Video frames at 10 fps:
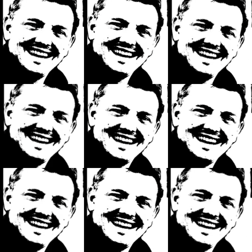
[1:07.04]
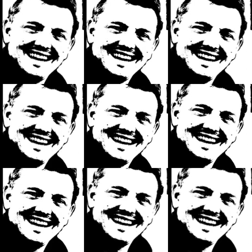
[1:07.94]
I don't know. What do you want to start
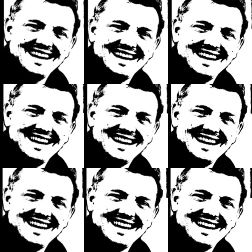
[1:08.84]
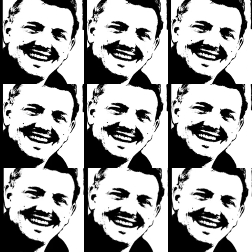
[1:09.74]
on, mate? There's a lot to talk about from
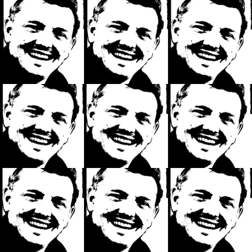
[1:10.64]
the weekend.